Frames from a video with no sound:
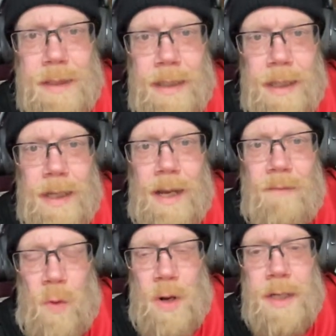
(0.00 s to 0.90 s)

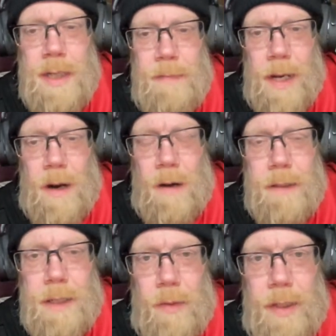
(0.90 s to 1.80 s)
I've wanted to get my
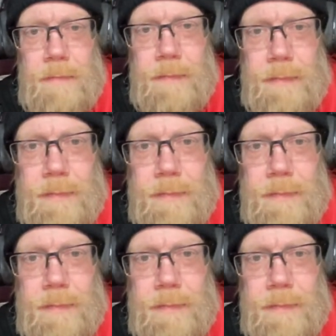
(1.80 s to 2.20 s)
cardio in.